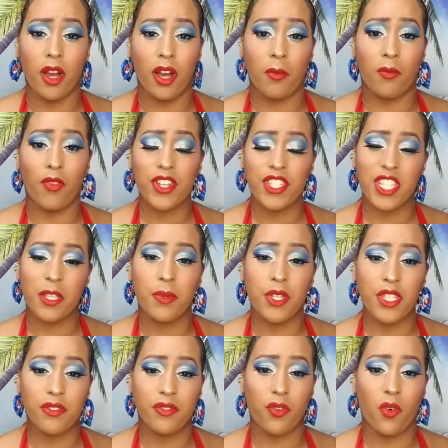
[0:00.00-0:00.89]

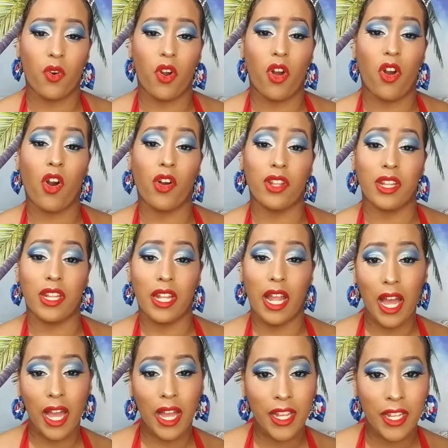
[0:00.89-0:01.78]
recipes for
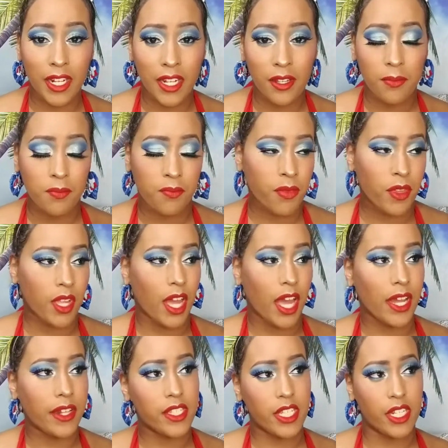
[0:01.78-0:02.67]
online.
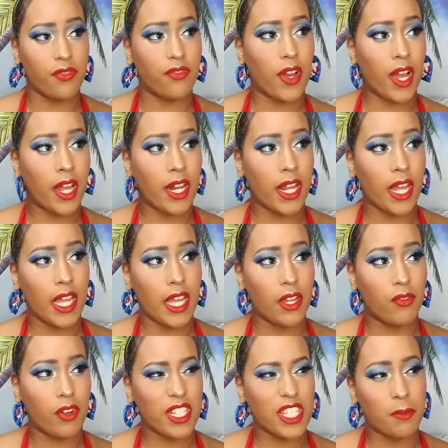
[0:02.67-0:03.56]
I did find a
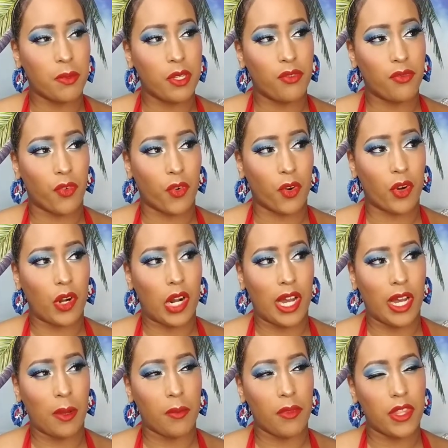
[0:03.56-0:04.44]
recipe for
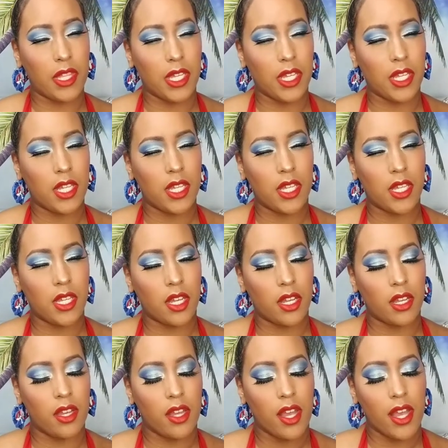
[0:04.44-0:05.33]
the
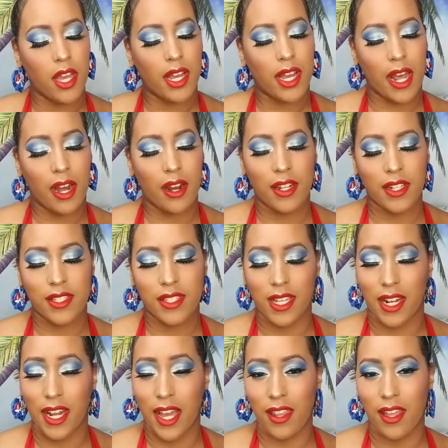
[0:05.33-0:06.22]
carne
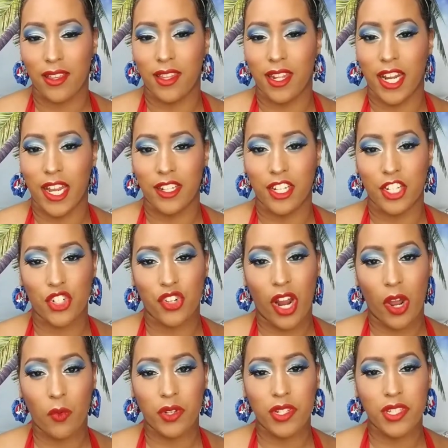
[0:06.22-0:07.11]
salada that I did try
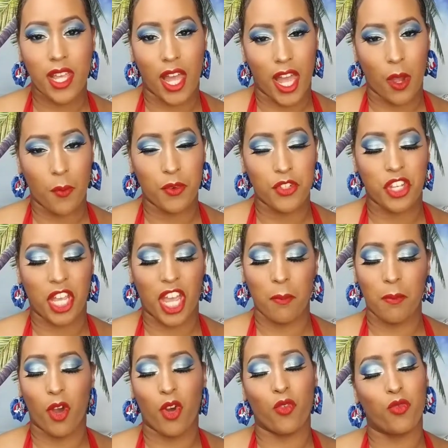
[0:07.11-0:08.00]
one time, which came
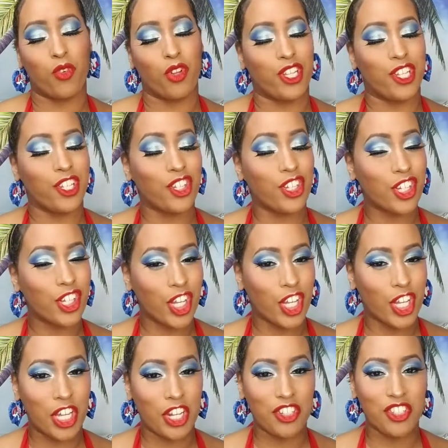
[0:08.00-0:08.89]
out really
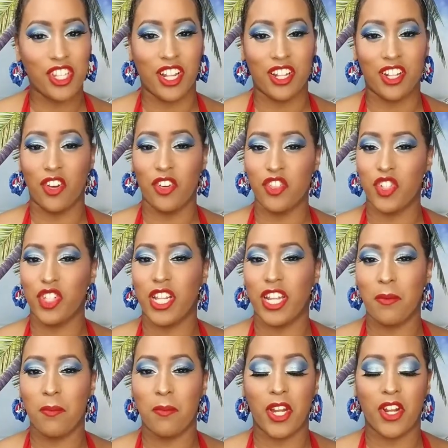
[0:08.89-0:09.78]
good. As long as you let
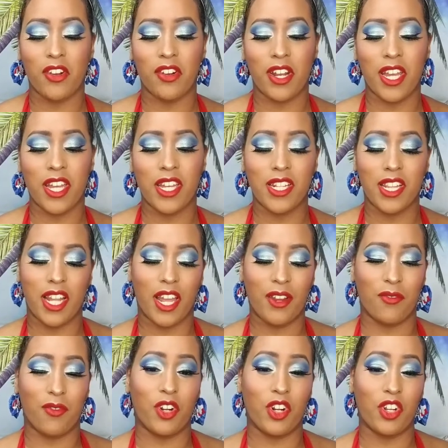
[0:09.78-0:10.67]
it marinate like
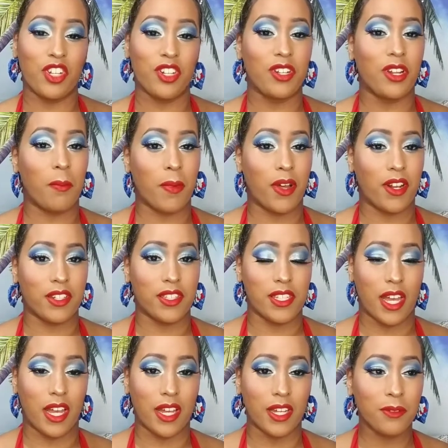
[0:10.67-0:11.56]
for a good amount of
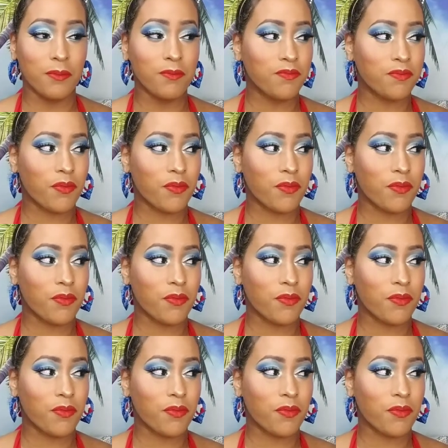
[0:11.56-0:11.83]
time,